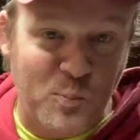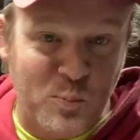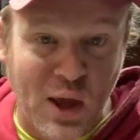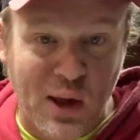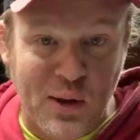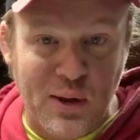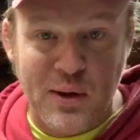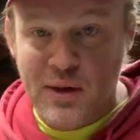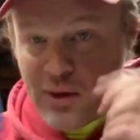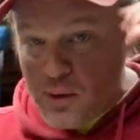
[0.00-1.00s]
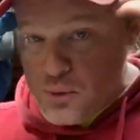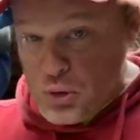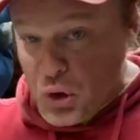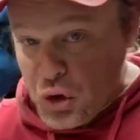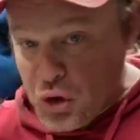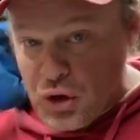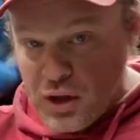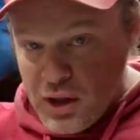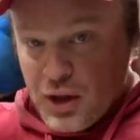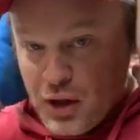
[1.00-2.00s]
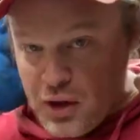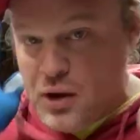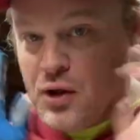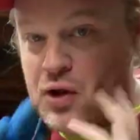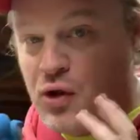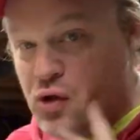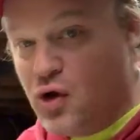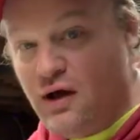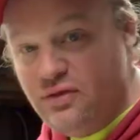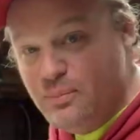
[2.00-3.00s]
Yeah, took a little off the